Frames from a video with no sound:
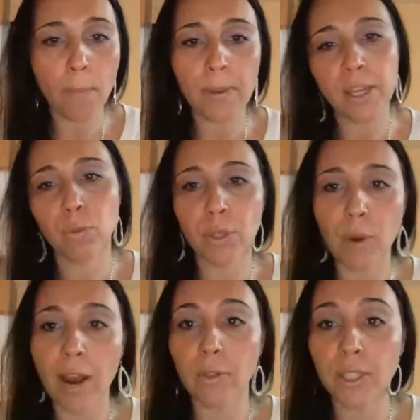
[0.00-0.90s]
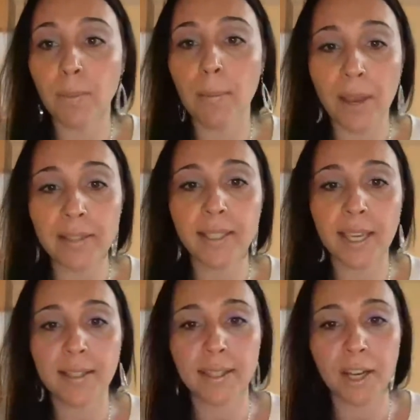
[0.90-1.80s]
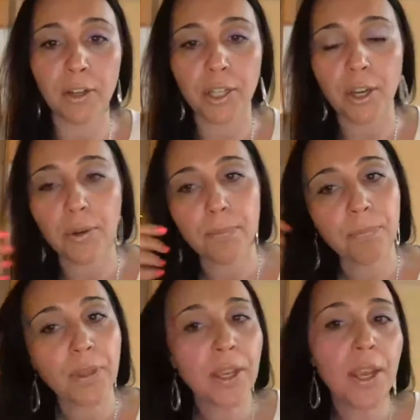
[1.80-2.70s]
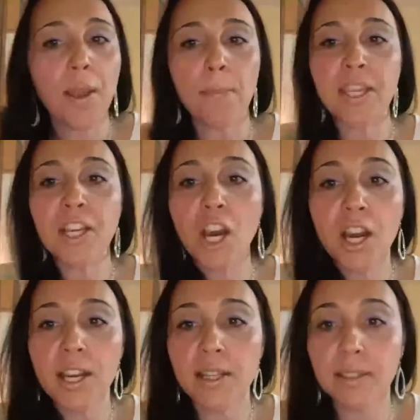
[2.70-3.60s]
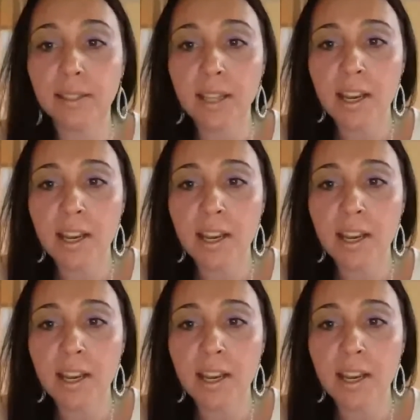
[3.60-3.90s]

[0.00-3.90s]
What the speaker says: I'm being rerouted to my best case scenario. Because